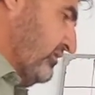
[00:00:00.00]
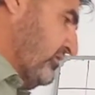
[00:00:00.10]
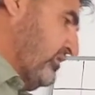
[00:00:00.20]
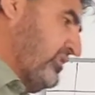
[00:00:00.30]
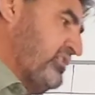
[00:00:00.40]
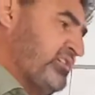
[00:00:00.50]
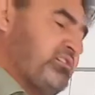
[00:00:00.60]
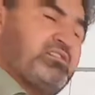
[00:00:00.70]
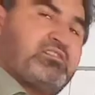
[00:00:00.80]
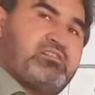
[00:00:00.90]

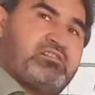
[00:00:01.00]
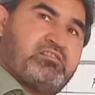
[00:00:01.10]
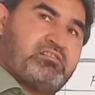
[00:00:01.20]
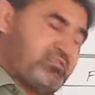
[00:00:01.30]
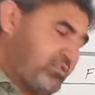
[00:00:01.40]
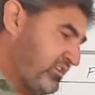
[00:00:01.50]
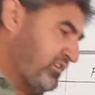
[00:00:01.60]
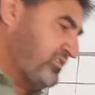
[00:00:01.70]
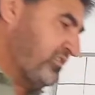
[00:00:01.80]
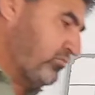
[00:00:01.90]

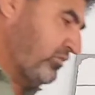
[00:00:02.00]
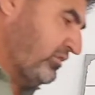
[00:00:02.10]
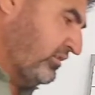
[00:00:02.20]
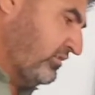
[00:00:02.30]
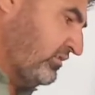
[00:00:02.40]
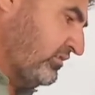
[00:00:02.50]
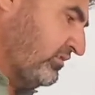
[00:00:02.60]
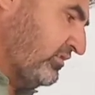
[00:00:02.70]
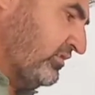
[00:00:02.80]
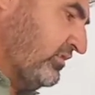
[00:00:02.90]
Each equal
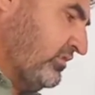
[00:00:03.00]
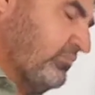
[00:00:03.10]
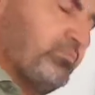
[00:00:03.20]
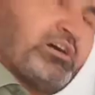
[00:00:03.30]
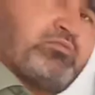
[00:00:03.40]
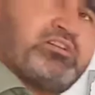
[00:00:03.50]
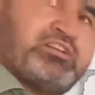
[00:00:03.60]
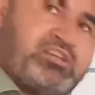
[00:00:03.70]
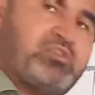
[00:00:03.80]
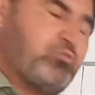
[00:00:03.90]

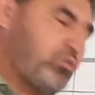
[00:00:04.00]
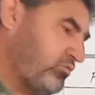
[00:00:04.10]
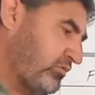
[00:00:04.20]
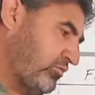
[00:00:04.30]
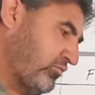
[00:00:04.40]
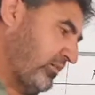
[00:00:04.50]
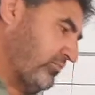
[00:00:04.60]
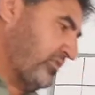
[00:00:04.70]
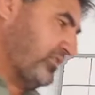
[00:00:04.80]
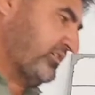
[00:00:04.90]
power equal to the
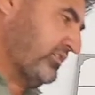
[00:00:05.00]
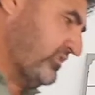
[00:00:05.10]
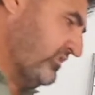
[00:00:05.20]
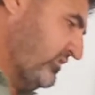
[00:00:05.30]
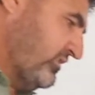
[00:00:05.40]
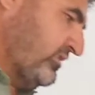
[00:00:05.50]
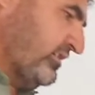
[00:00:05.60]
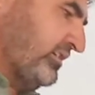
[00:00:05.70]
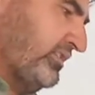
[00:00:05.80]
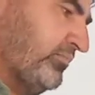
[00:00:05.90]
coefficient
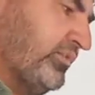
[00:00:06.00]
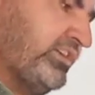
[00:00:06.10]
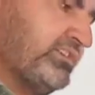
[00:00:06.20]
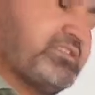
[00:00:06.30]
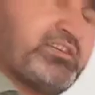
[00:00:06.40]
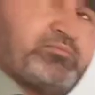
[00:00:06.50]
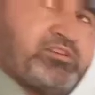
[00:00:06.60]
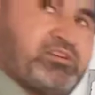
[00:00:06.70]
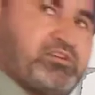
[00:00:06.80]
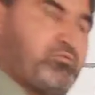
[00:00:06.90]
in the balanced
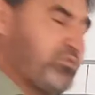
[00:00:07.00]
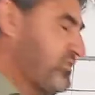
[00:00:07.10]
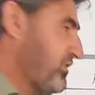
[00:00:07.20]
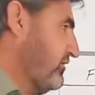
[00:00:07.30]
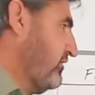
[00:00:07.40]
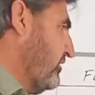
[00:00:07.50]
chemical equation.